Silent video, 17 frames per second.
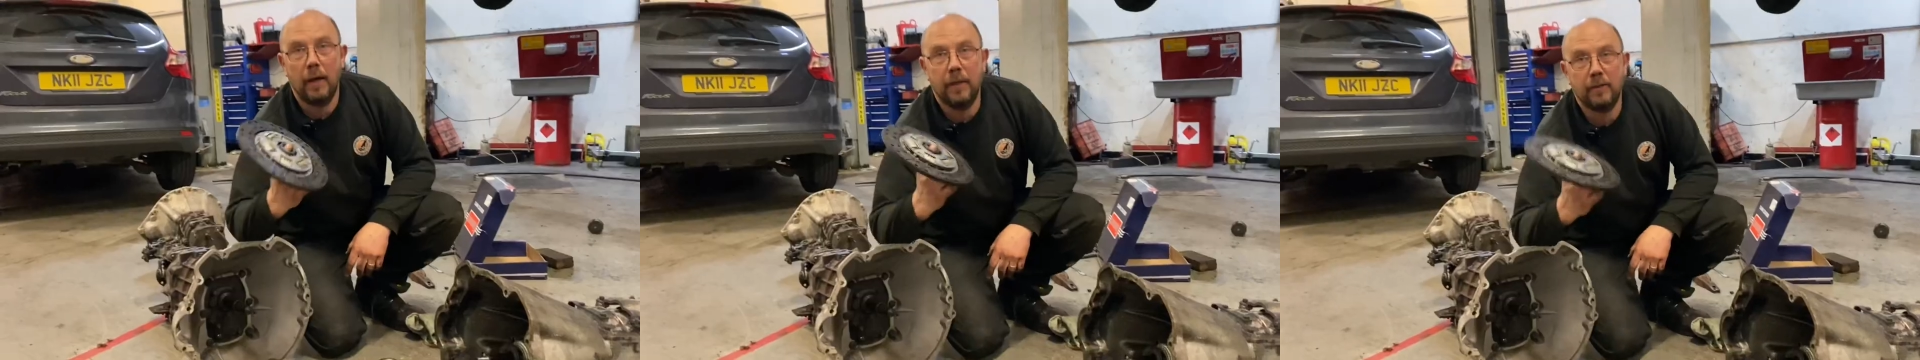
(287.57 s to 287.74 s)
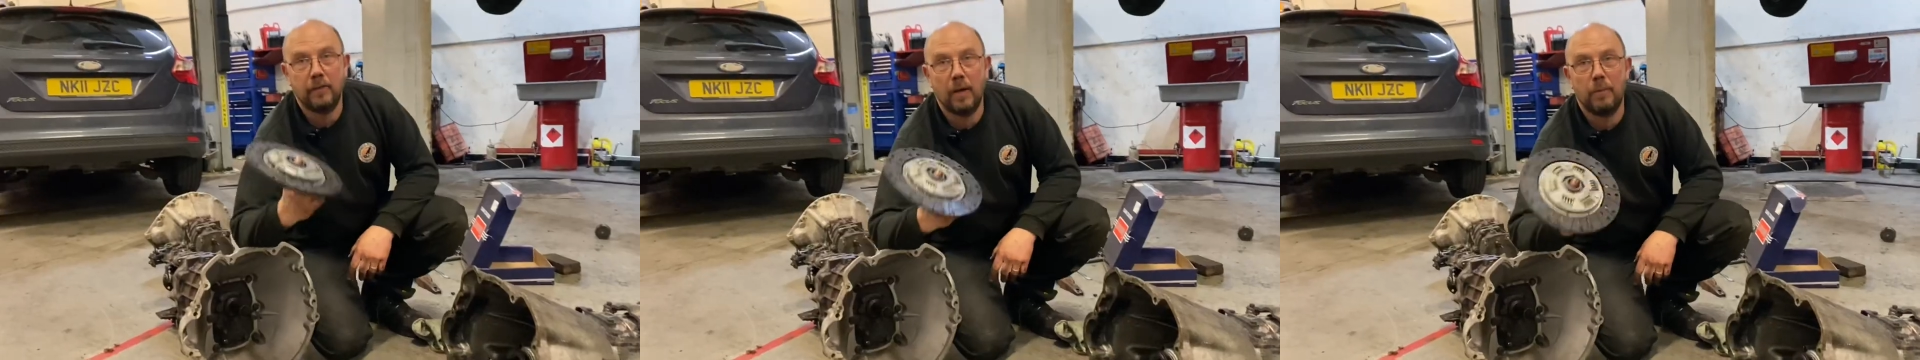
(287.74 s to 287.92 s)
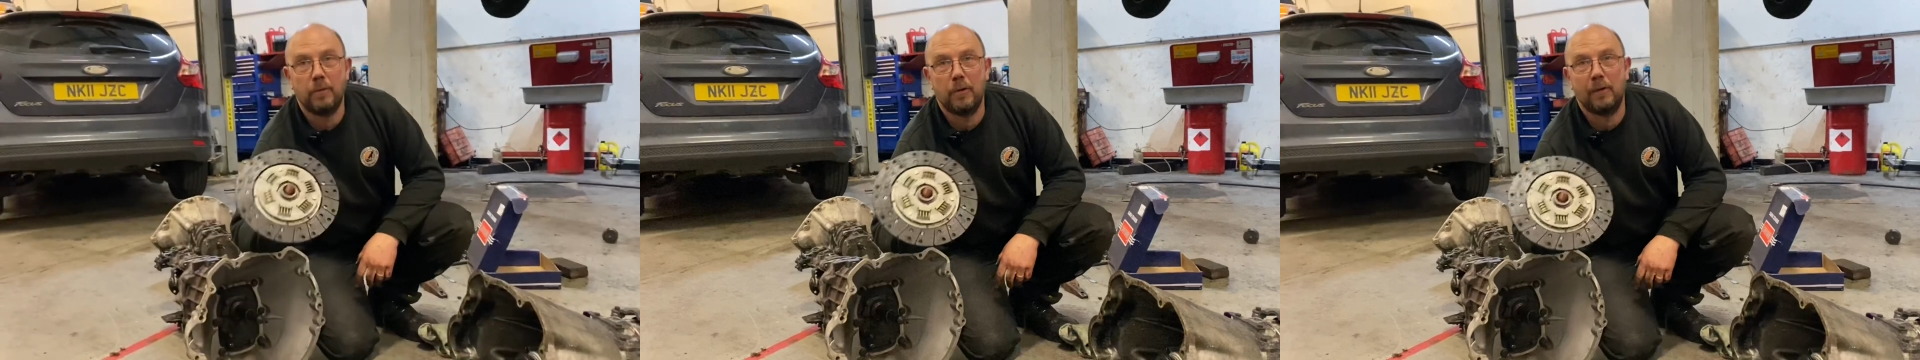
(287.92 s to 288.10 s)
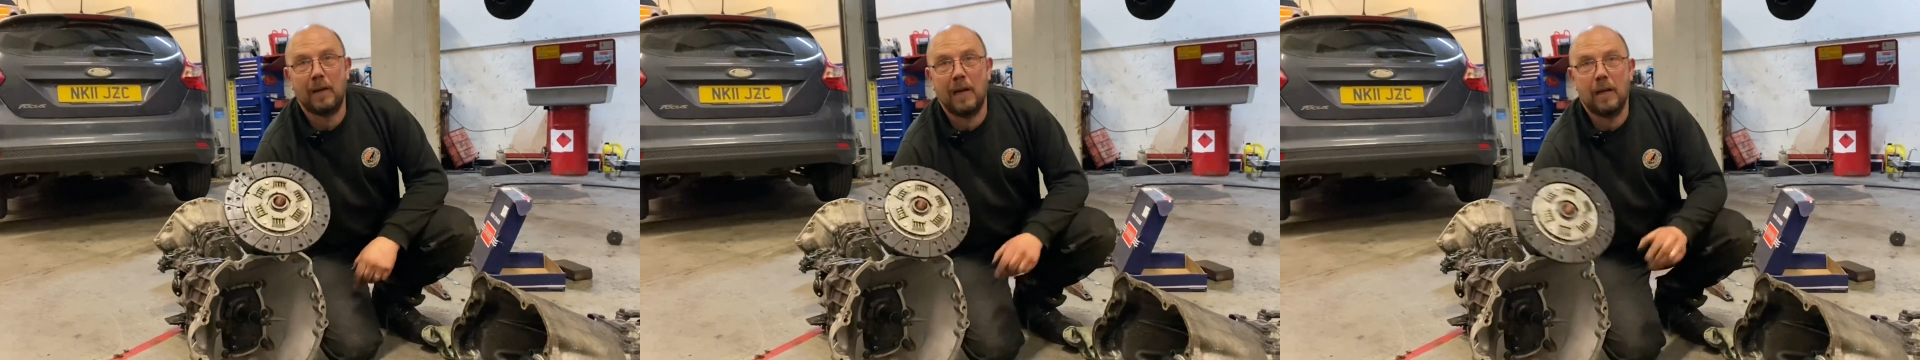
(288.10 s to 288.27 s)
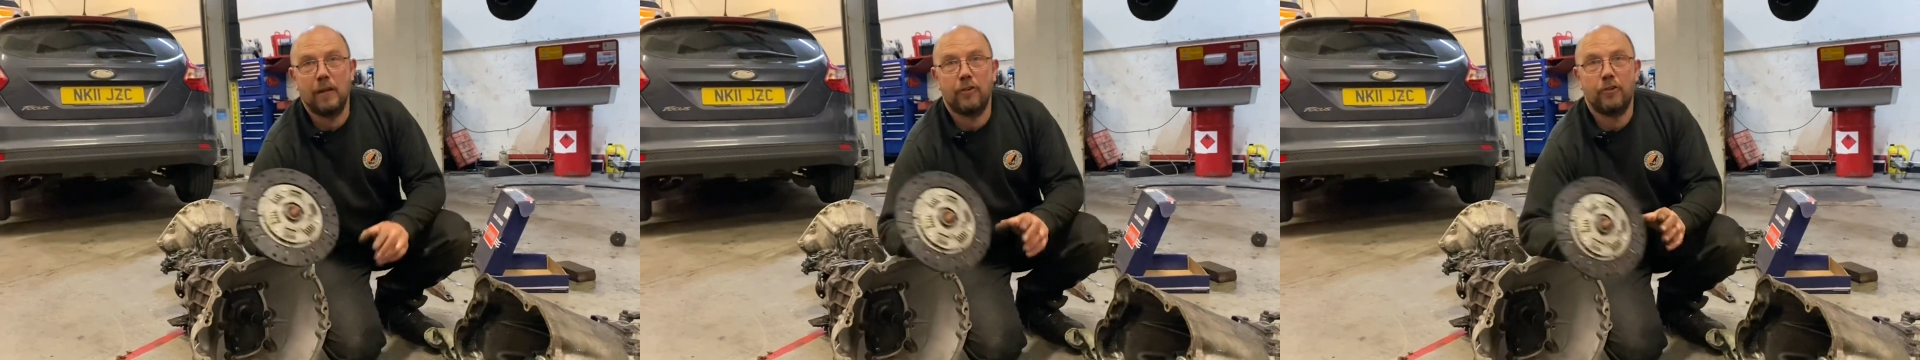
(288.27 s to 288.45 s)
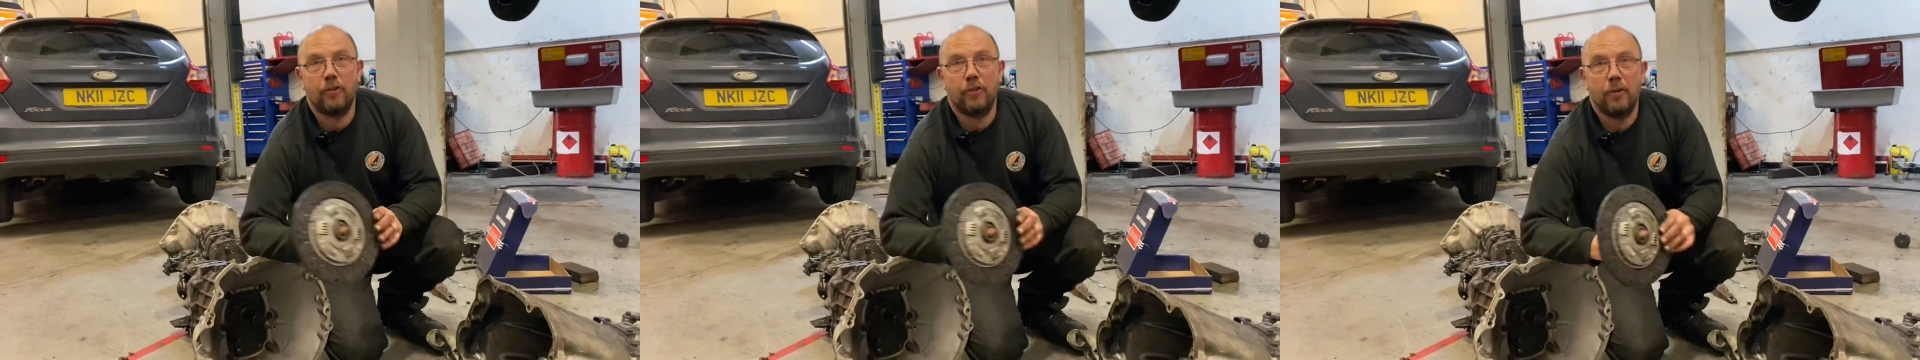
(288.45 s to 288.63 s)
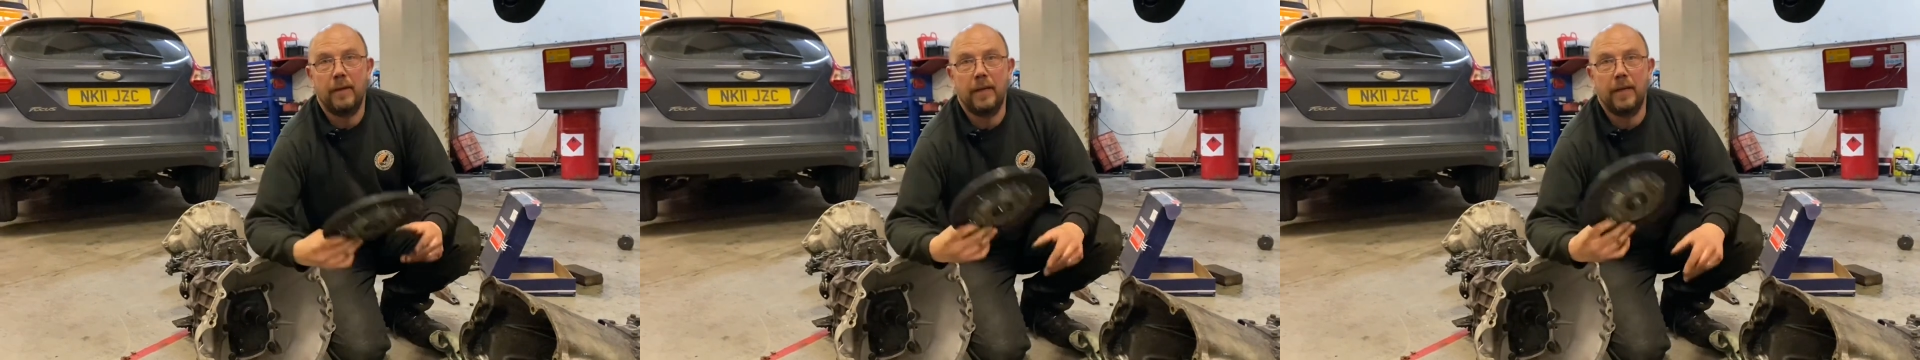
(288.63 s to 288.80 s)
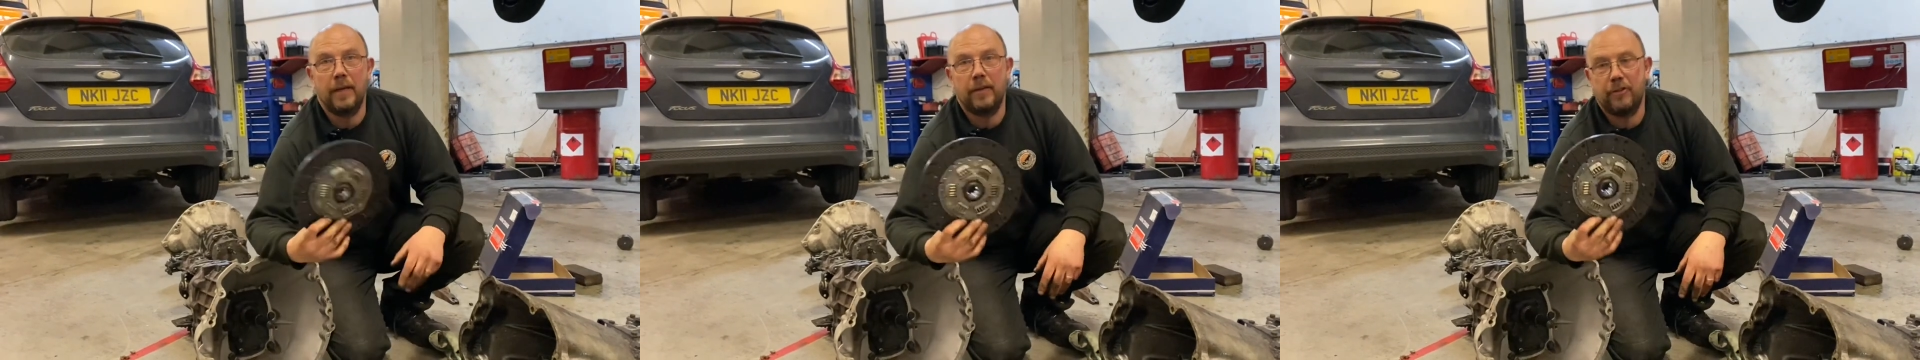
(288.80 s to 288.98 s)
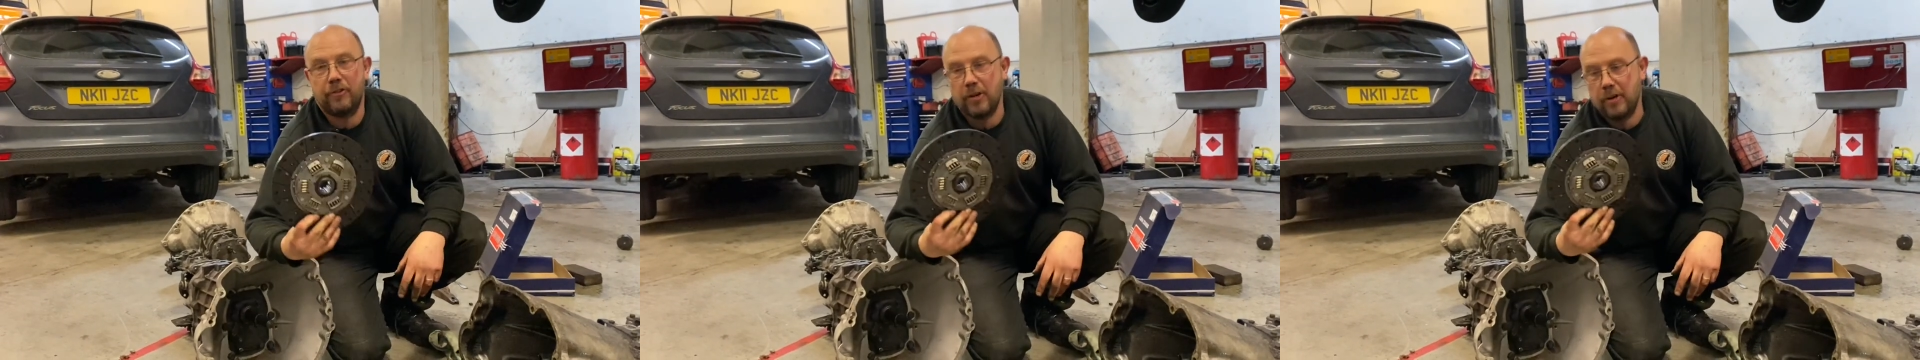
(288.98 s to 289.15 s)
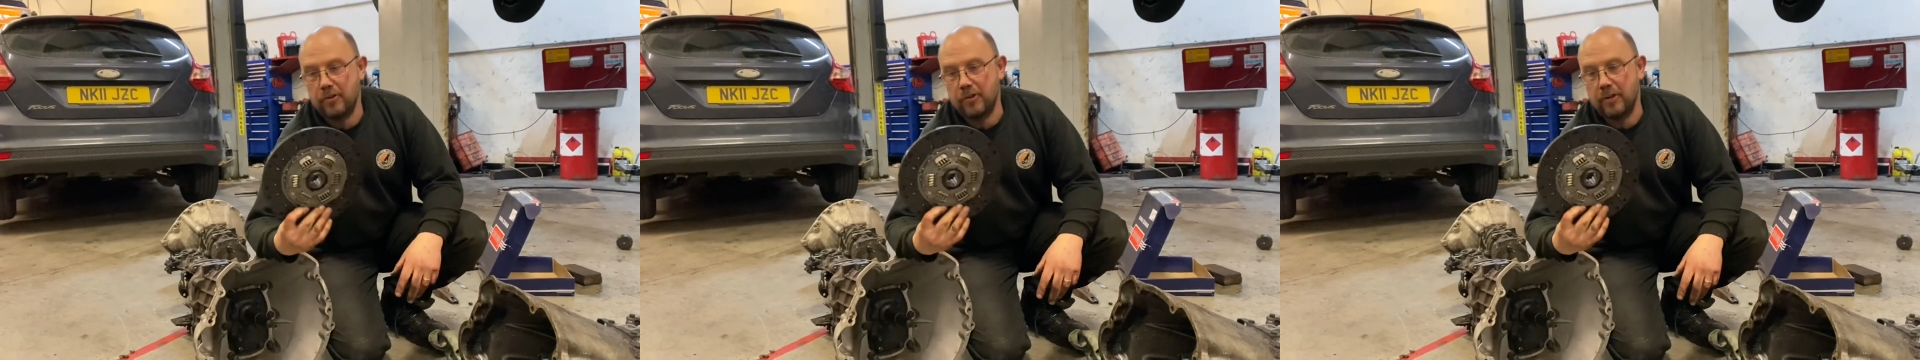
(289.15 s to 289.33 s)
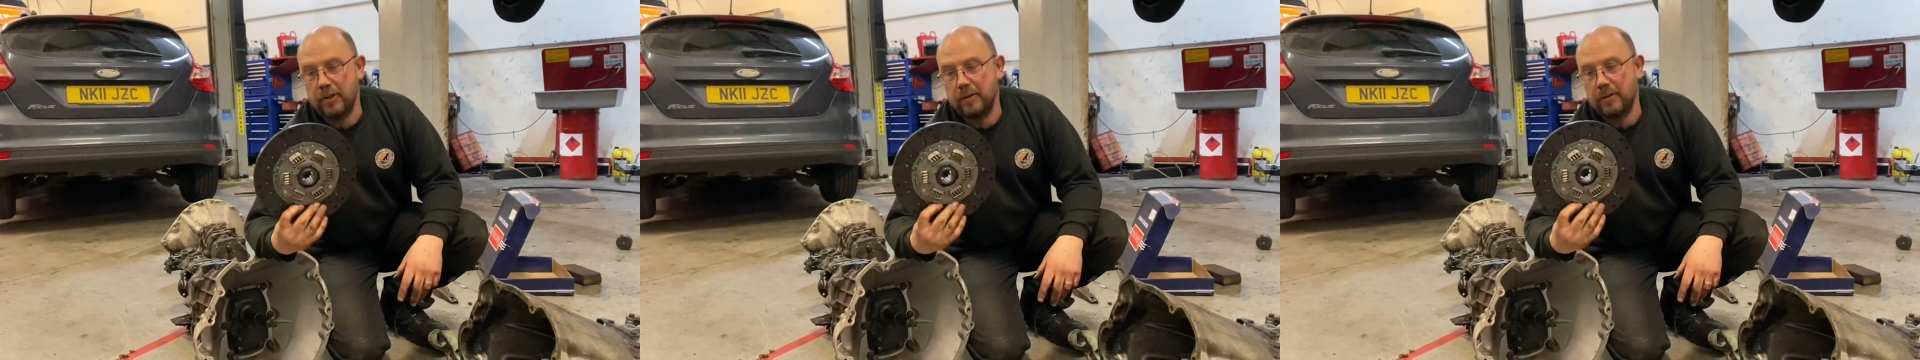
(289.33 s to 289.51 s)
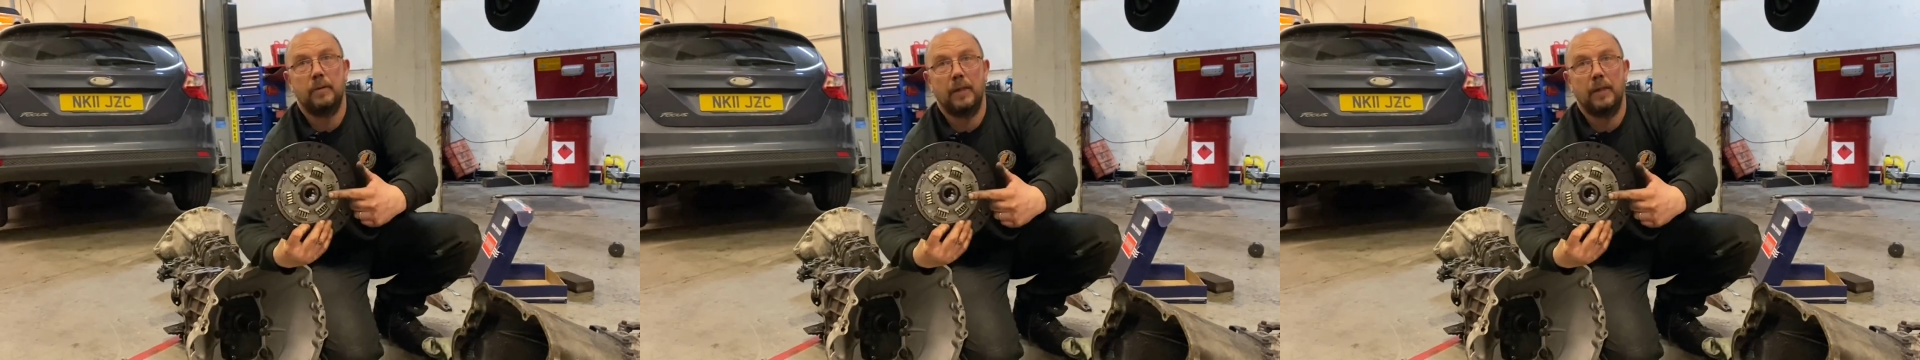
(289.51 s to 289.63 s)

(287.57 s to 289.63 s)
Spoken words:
In terms of clutch, you need to change it.